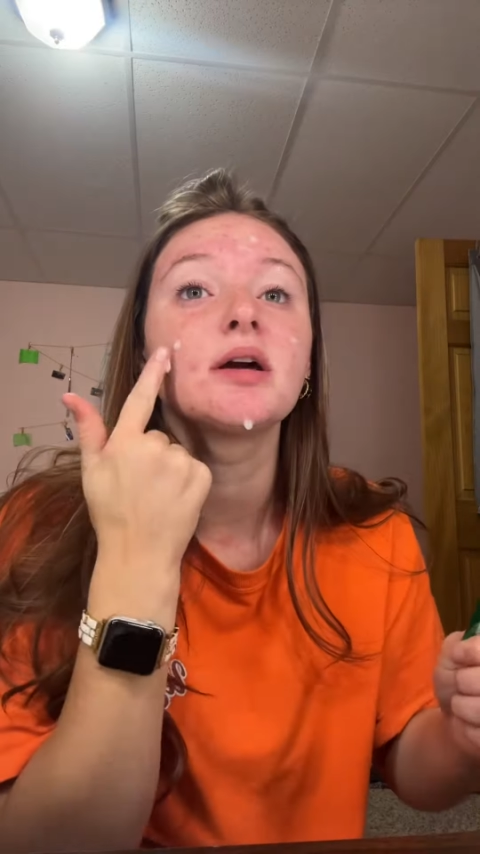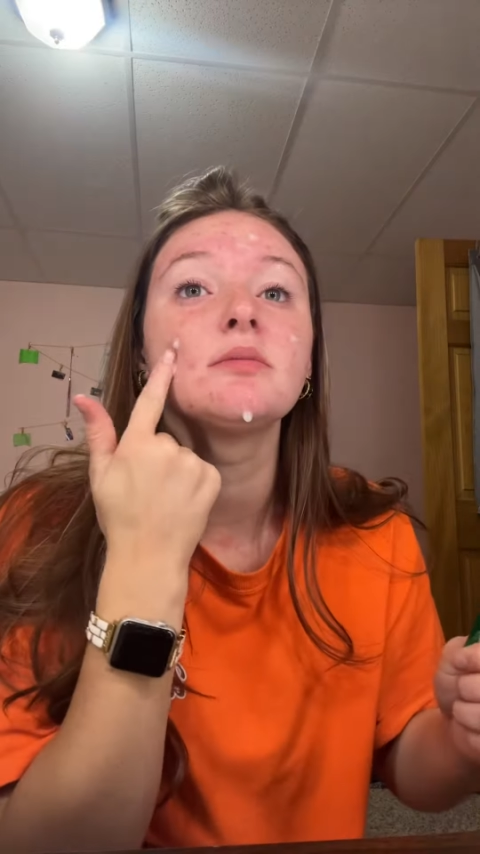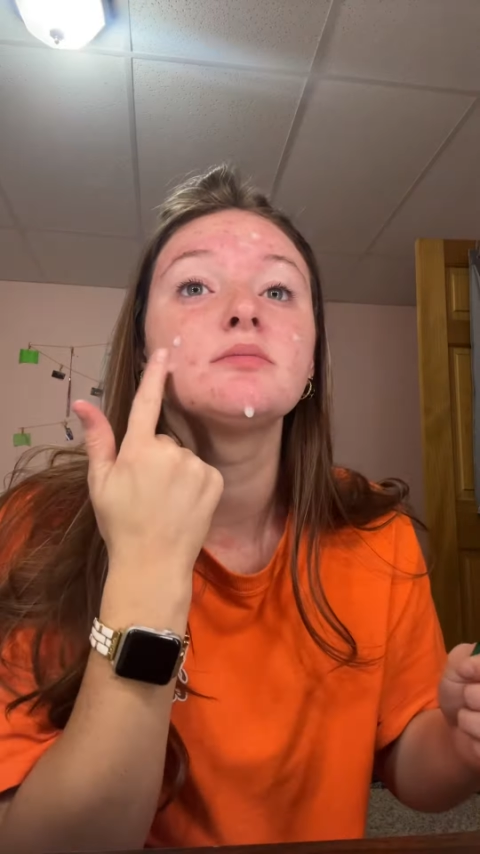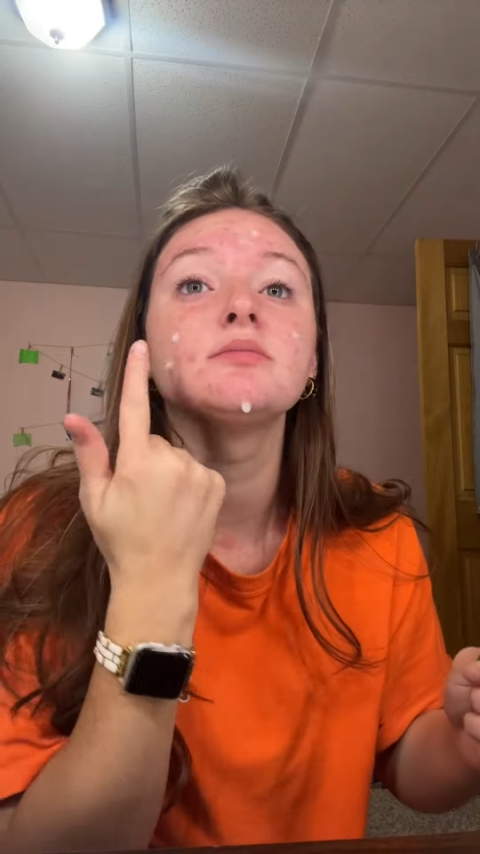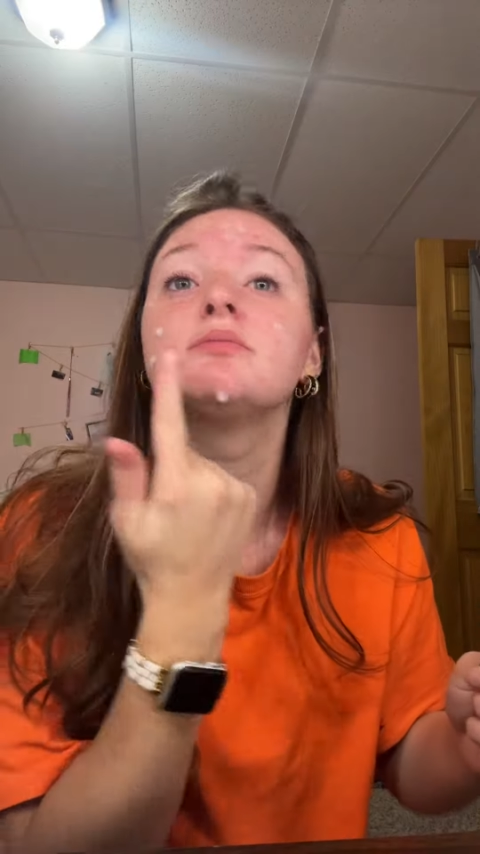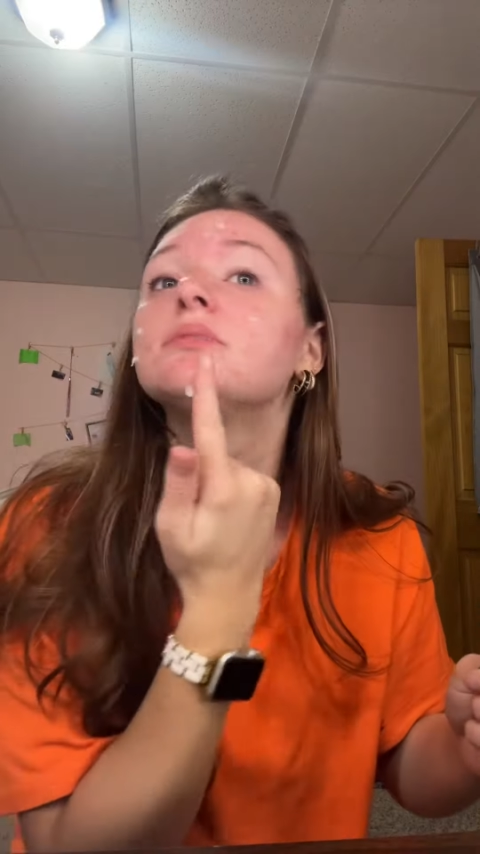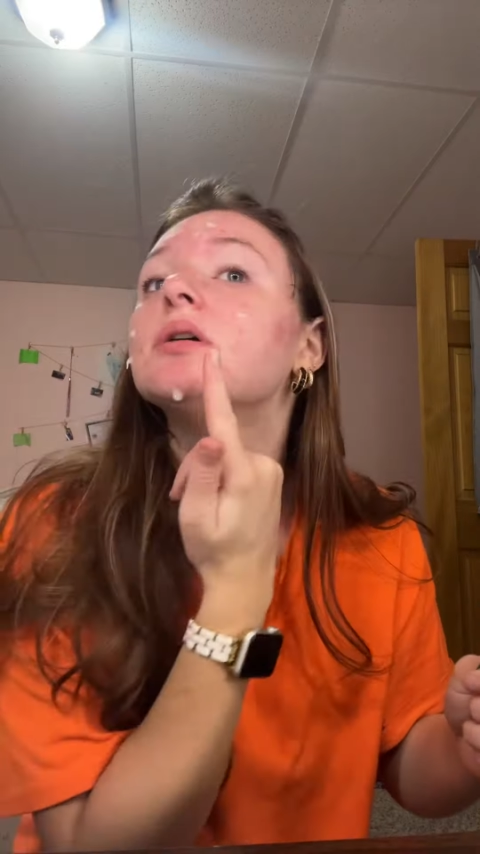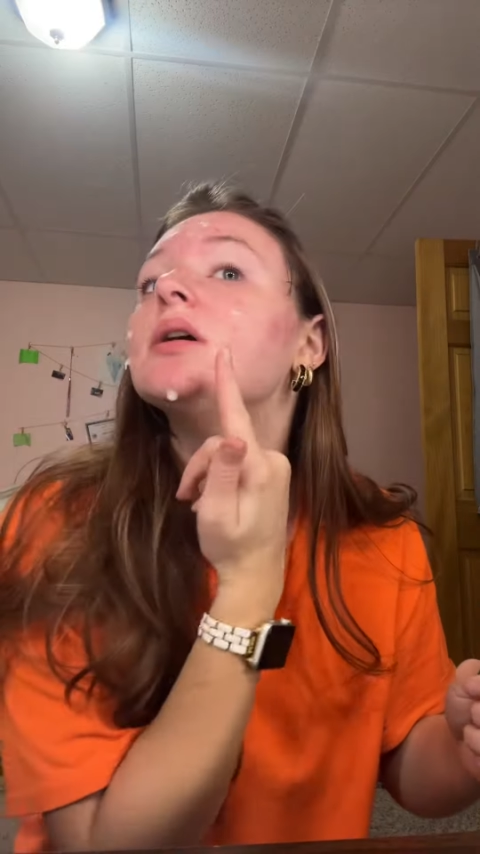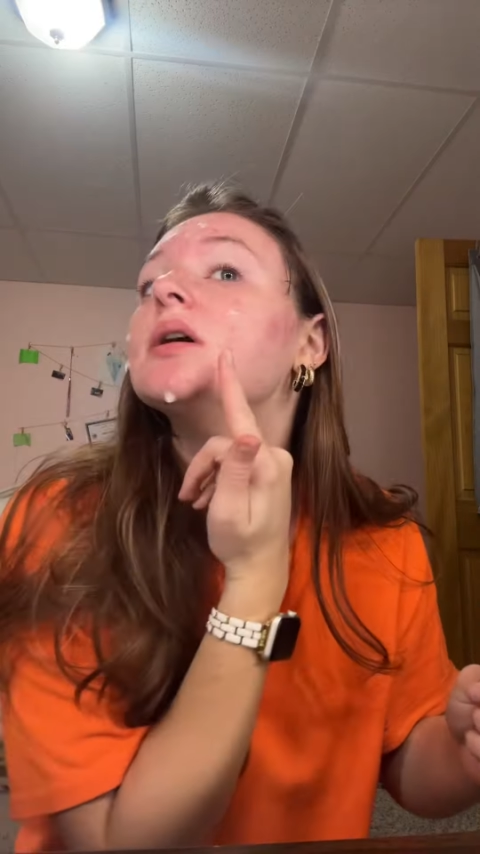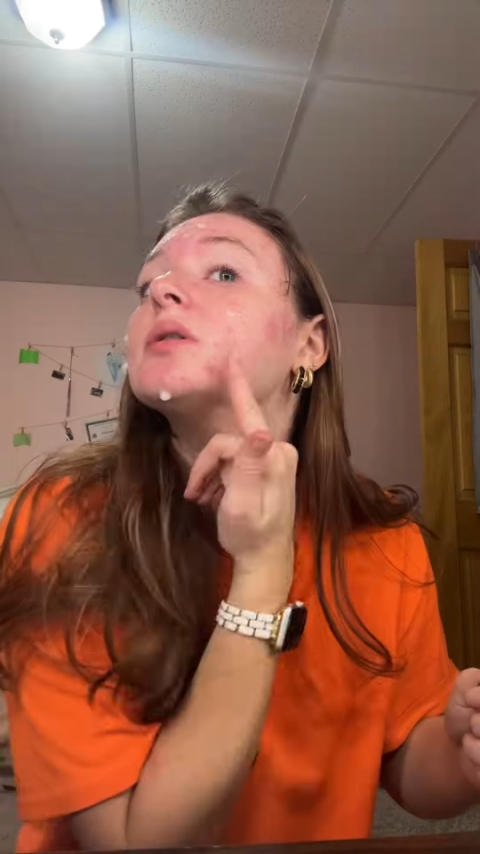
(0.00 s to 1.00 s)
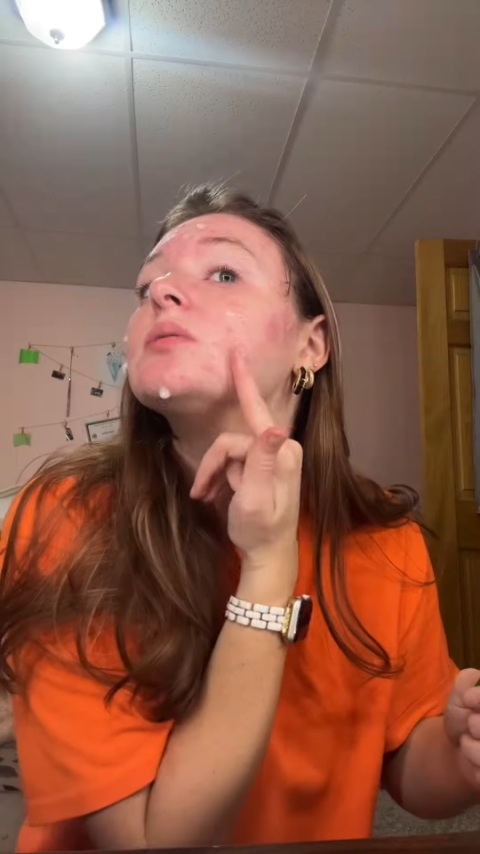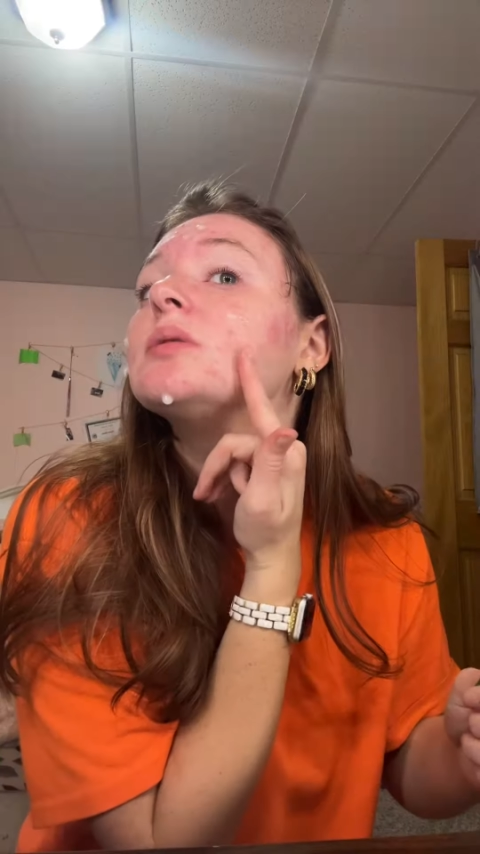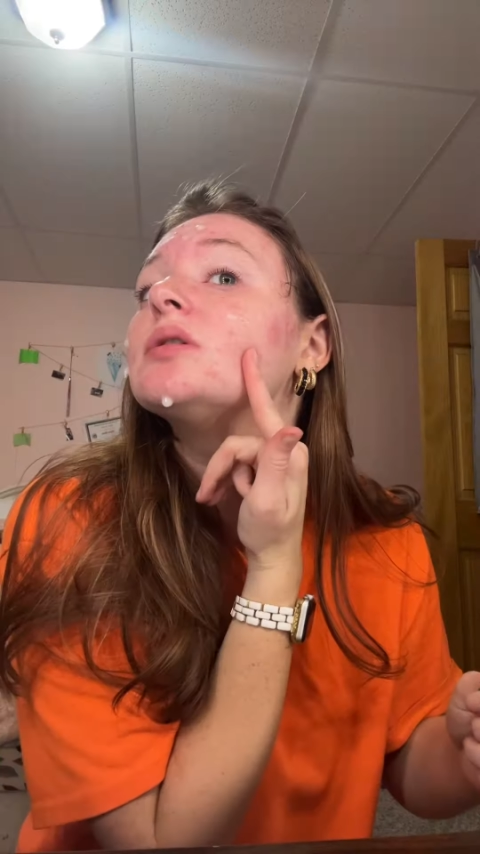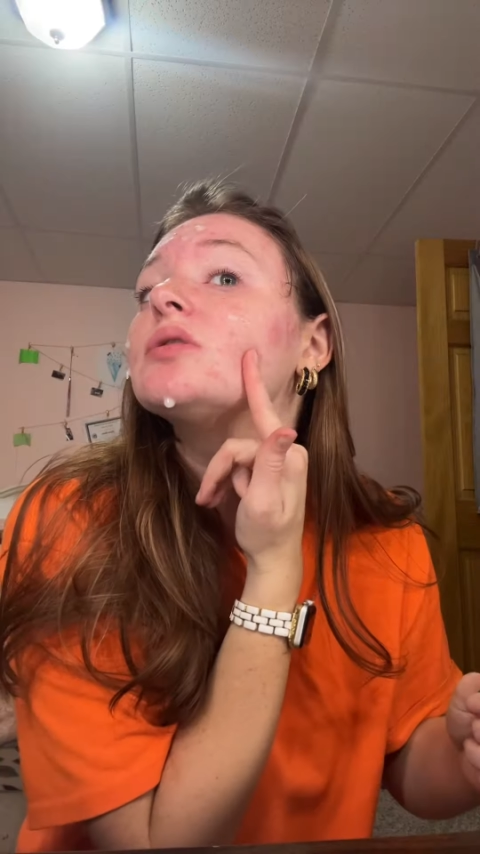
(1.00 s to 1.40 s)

I don't mean to